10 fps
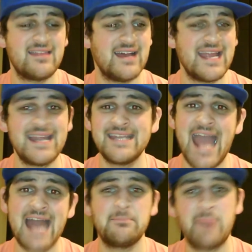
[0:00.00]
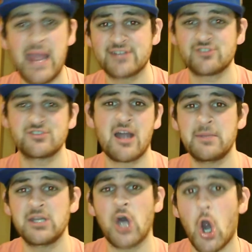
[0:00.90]
the Indiana Pacers
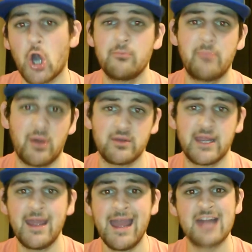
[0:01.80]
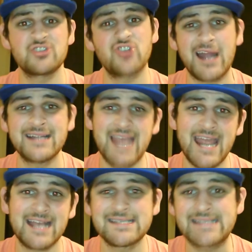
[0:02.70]
come into our building and try and
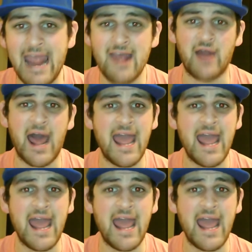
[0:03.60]
take us down.